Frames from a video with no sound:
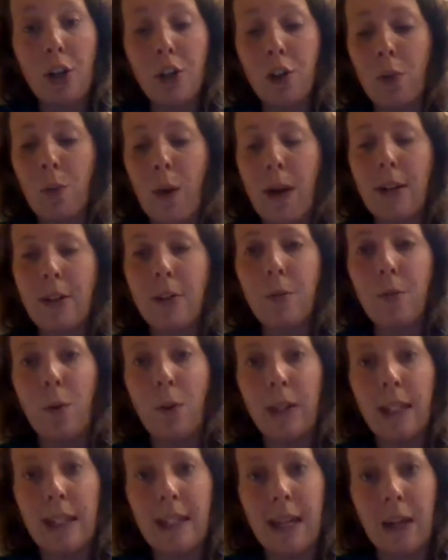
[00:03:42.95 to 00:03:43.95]
you'll want to fold
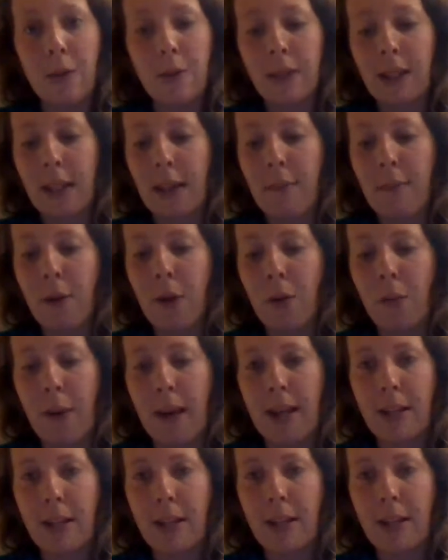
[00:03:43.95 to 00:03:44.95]
it down to keep it away
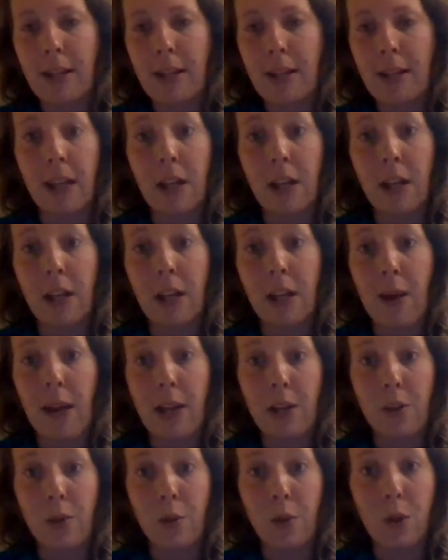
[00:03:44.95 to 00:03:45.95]
so it doesn't go
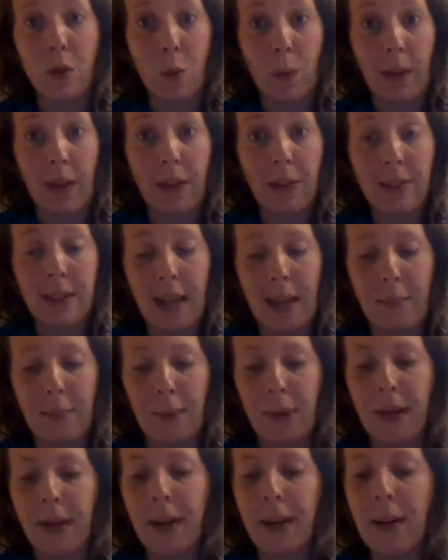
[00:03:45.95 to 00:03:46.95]
into a soiled
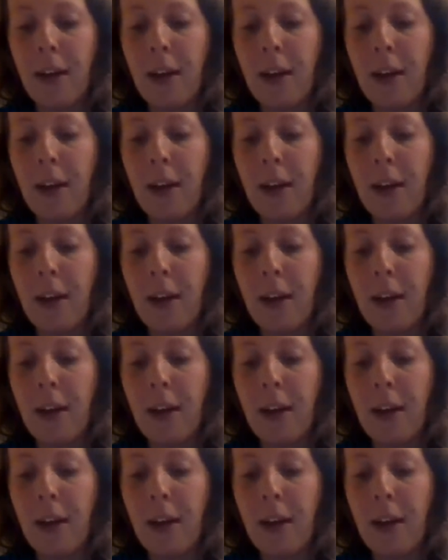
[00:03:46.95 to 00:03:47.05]
diaper.